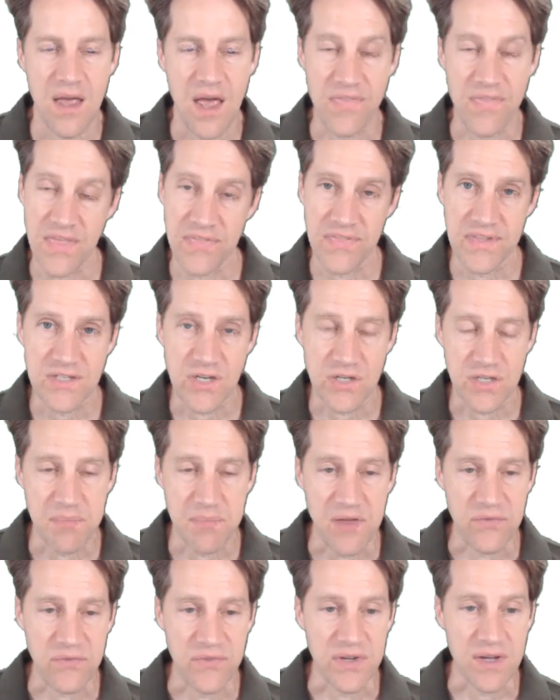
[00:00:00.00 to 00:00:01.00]
And then they talk
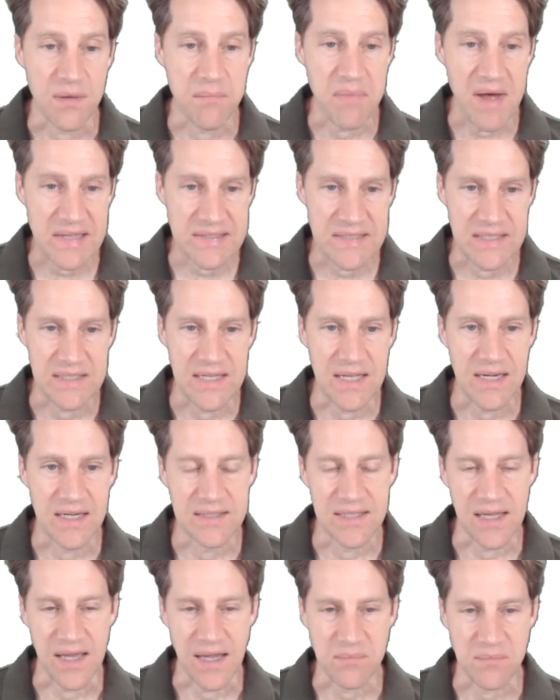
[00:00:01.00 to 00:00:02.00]
about the composite
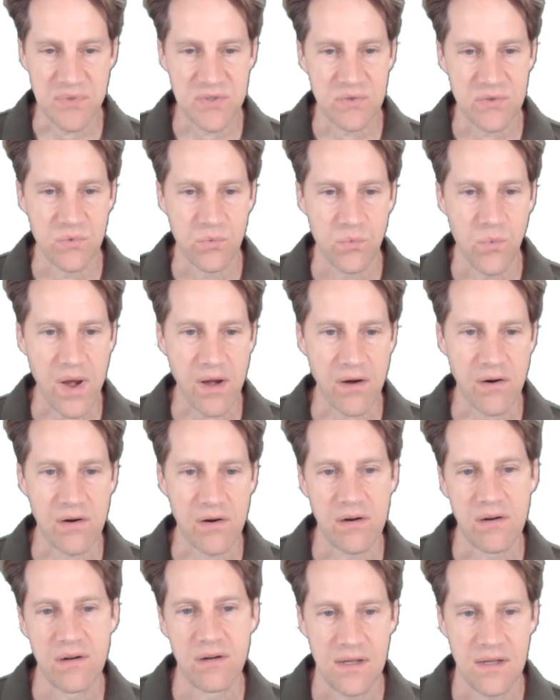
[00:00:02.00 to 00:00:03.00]
data types
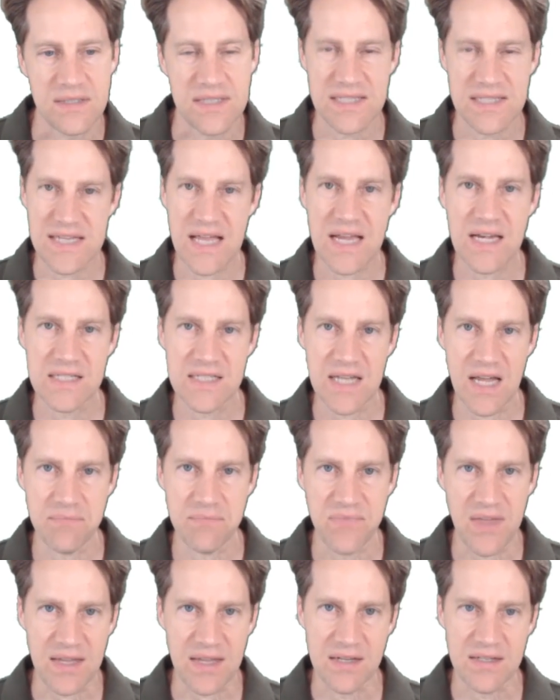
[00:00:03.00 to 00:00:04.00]
where it's a data
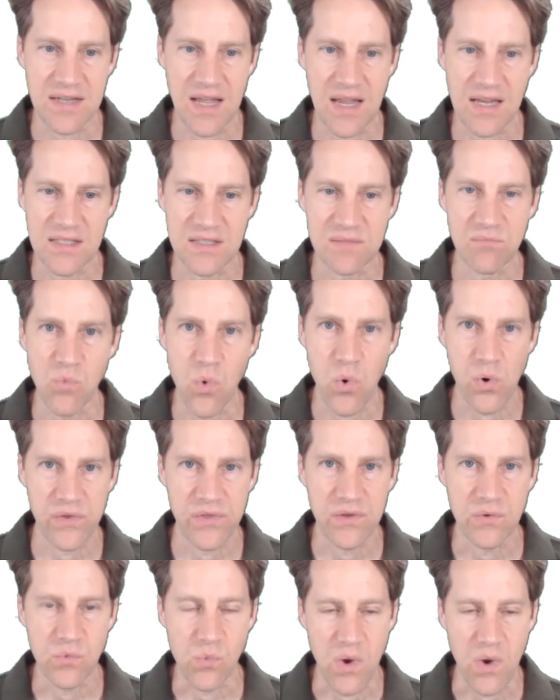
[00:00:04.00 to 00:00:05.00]
type that contains
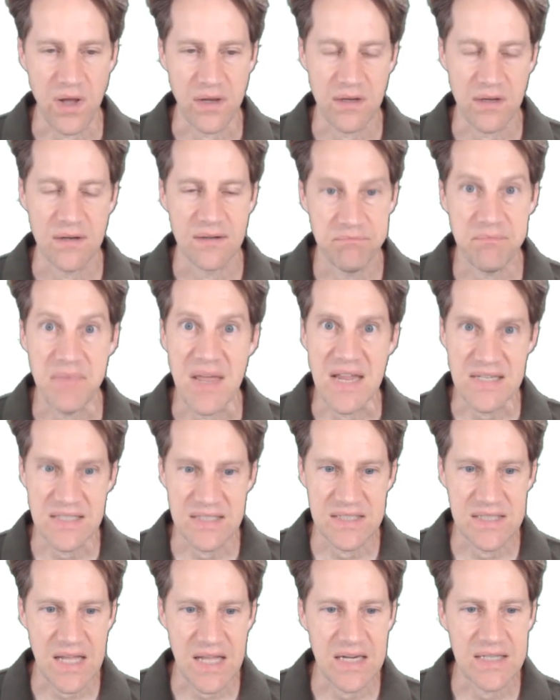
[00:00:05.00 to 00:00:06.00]
more than one
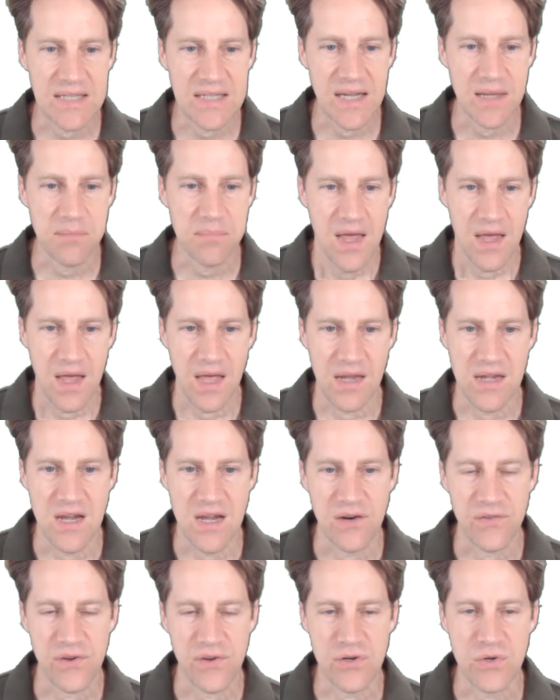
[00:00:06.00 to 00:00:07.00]
base data type. And
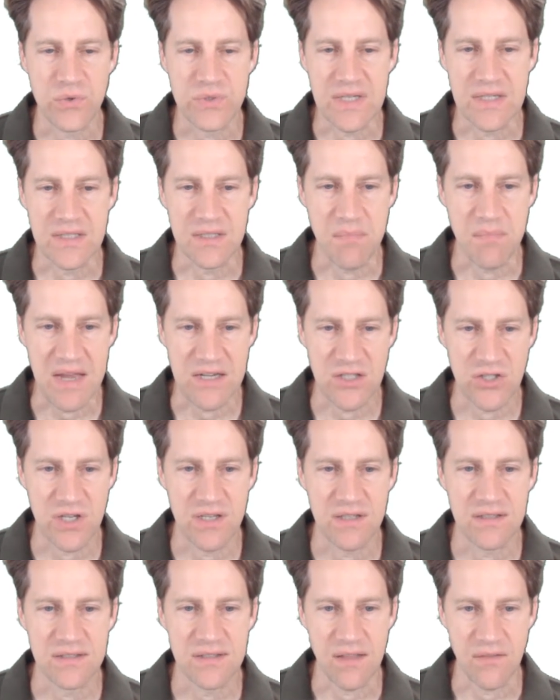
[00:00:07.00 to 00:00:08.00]
here they're using
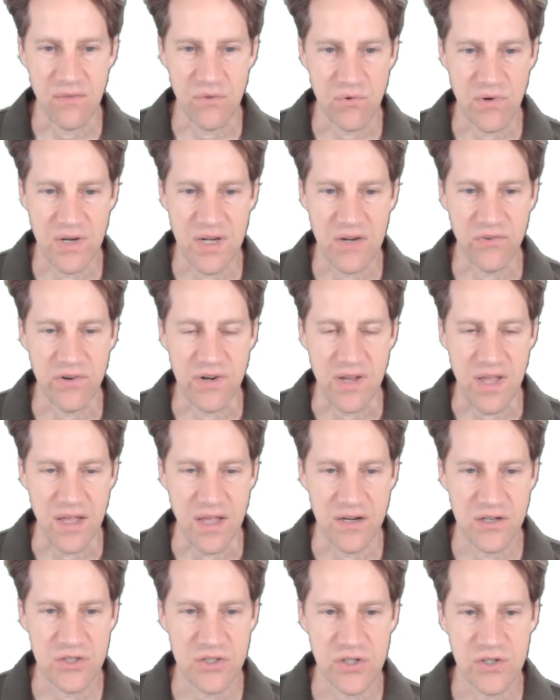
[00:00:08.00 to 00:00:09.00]
dimensions and three different
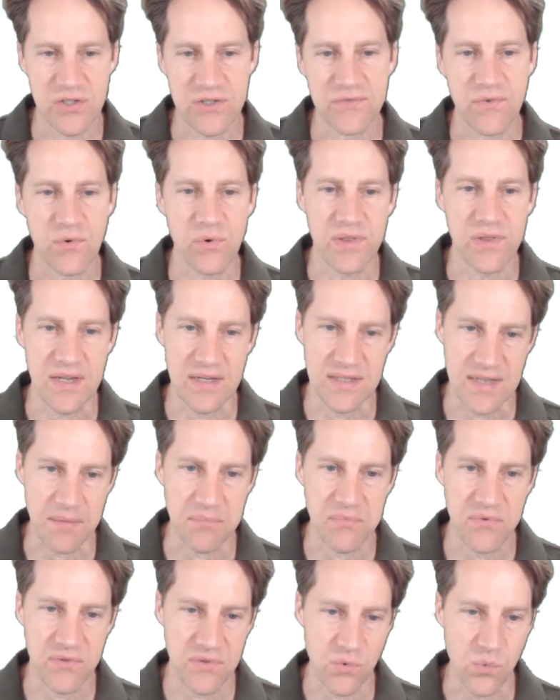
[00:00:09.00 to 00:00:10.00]
integers for the
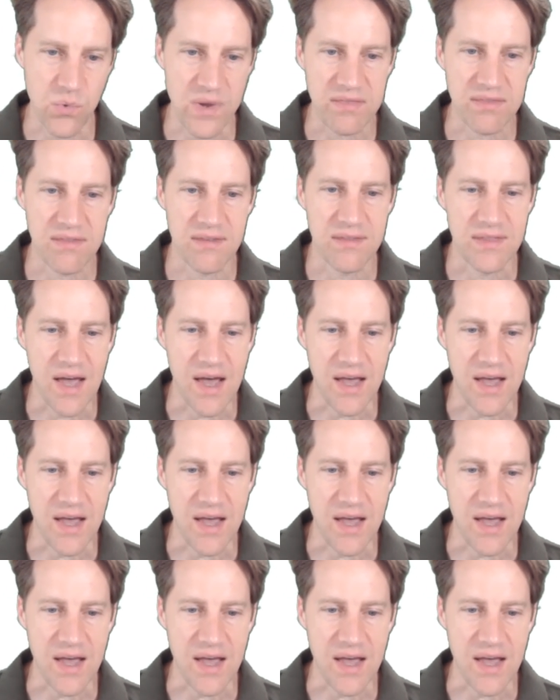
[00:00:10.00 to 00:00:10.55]
depth, the width, and the